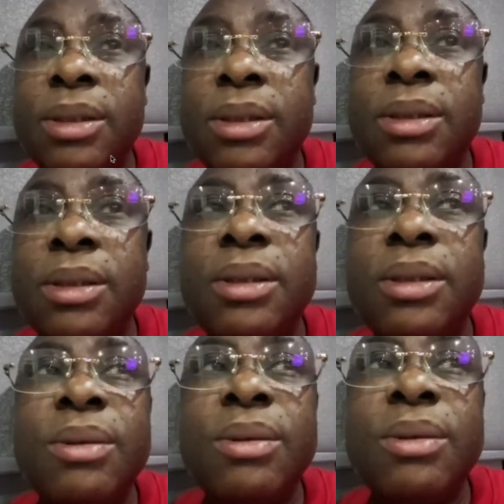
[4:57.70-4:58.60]
Most
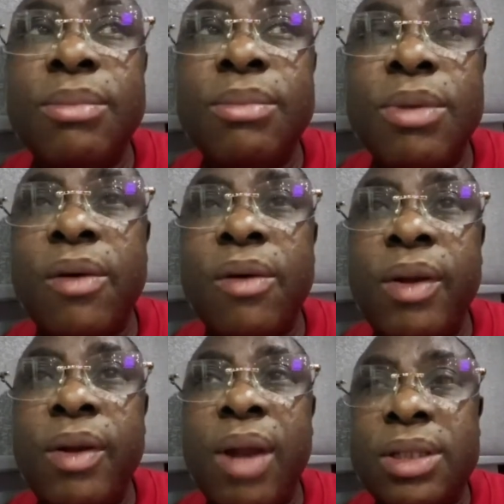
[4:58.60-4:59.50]
of the
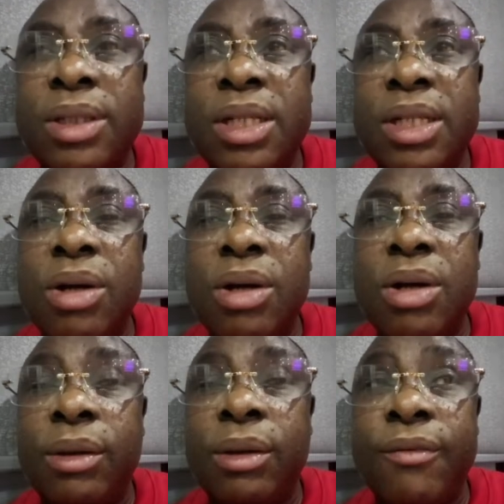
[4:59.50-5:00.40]
dollar resources got
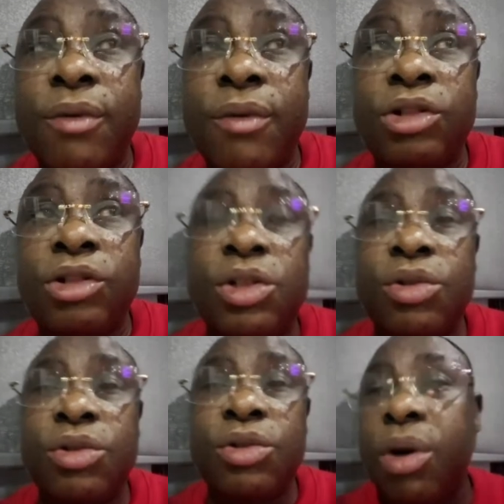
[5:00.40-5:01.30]
ferried out of country
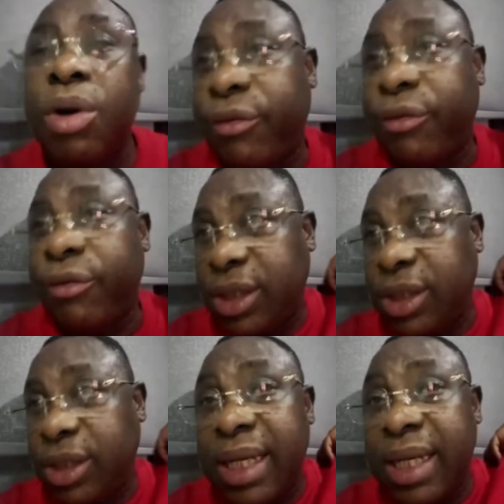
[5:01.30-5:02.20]
through unofficial
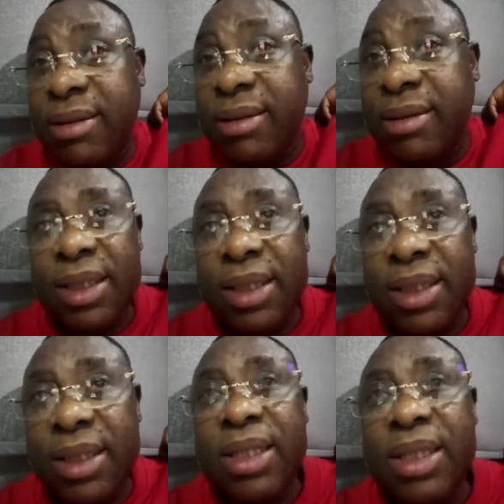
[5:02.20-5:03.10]
channels that was
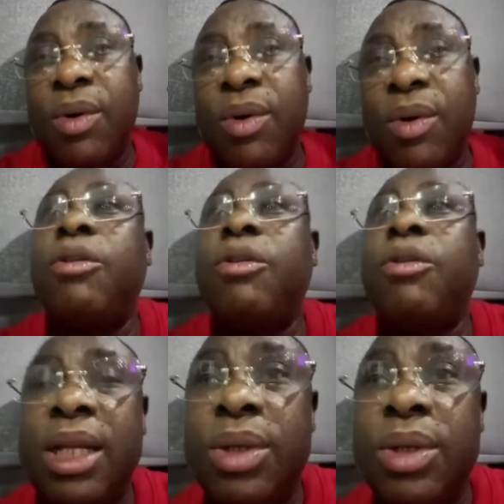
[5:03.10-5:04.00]
not documented through the
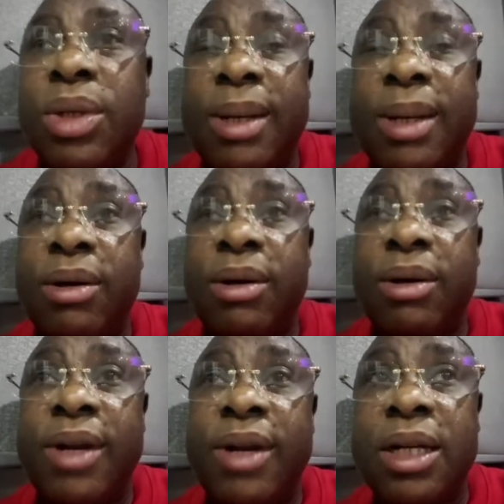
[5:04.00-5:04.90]
Central Bank of Nigeria.